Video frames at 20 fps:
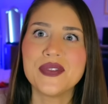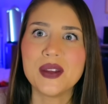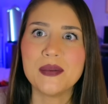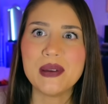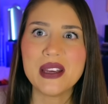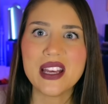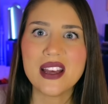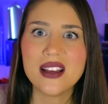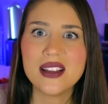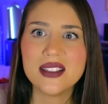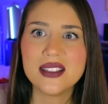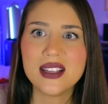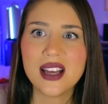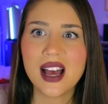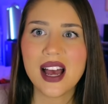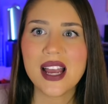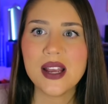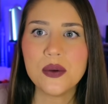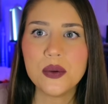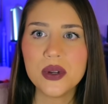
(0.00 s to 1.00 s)
Because
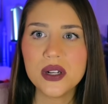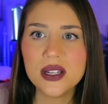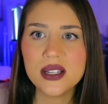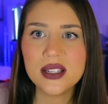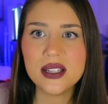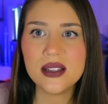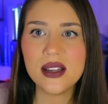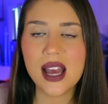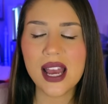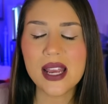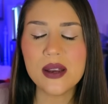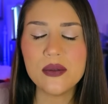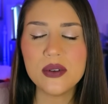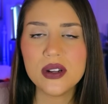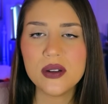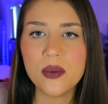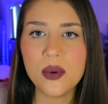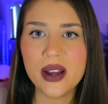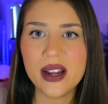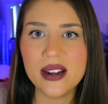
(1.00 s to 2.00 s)
I
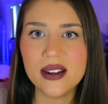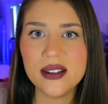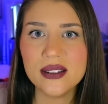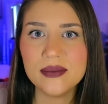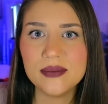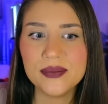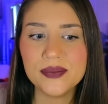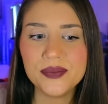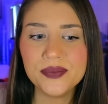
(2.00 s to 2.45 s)
would wear